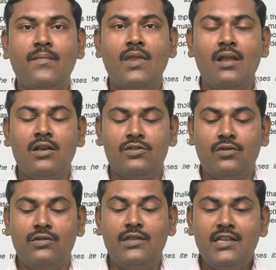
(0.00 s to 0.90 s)
So
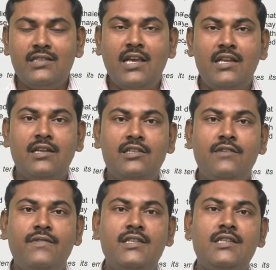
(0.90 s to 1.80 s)
this energy
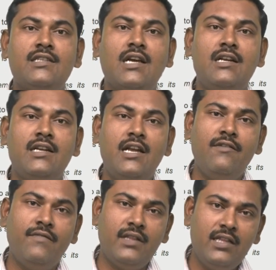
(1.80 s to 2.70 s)
which is contained
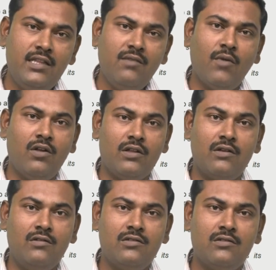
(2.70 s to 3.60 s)
within the
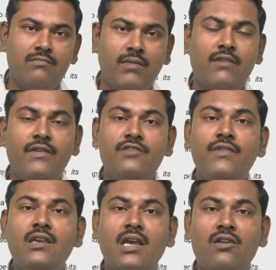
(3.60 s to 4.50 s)
molecules, but which we
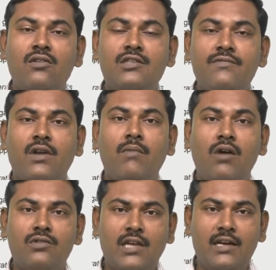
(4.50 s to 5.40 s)
cannot see from
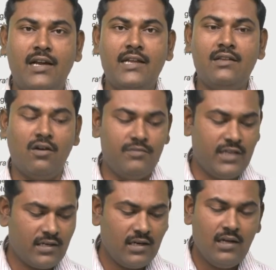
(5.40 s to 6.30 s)
outside, like the
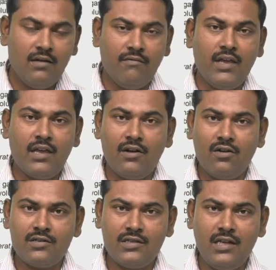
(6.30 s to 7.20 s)
object we
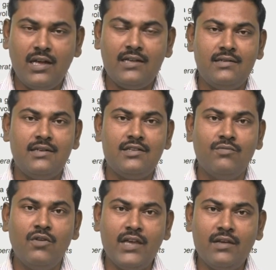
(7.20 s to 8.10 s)
cannot see as
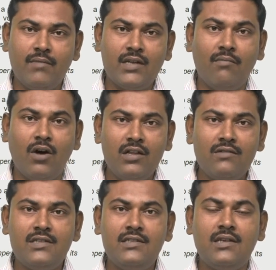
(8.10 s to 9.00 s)
moving, but the
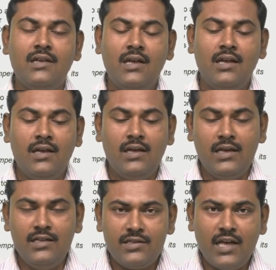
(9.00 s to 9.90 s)
molecules
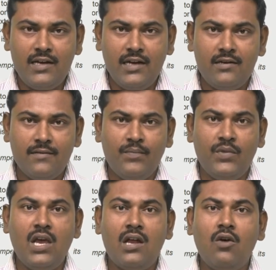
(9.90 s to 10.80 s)
inside it, they
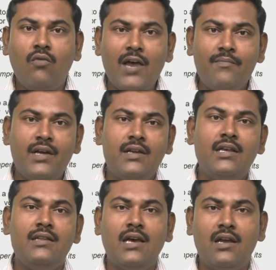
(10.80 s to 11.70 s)
are now
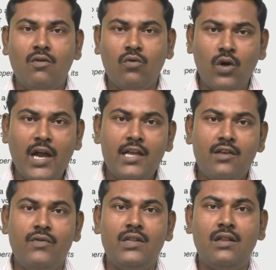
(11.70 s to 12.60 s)
vibrating, they are now colliding
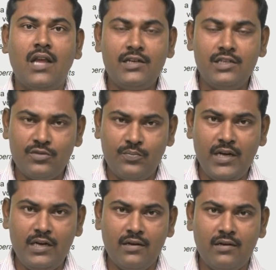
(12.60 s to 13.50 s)
with larger
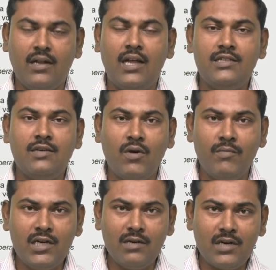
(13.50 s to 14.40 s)
speed, larger
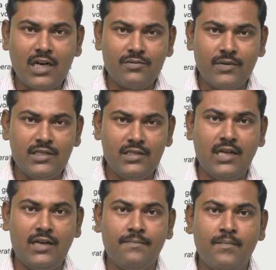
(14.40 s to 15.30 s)
momentum transfer is
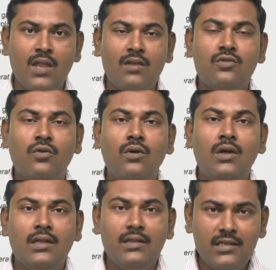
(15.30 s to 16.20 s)
done. So
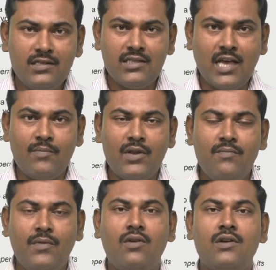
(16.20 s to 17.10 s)
this is happening
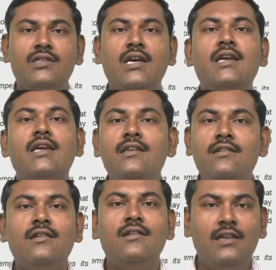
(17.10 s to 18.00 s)
because their
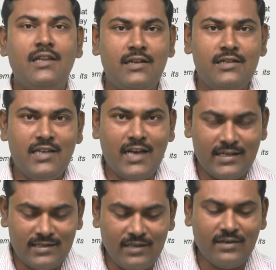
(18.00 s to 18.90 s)
internal energy
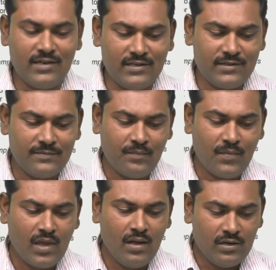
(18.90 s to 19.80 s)
has increased.
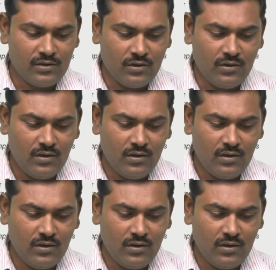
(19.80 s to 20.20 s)
So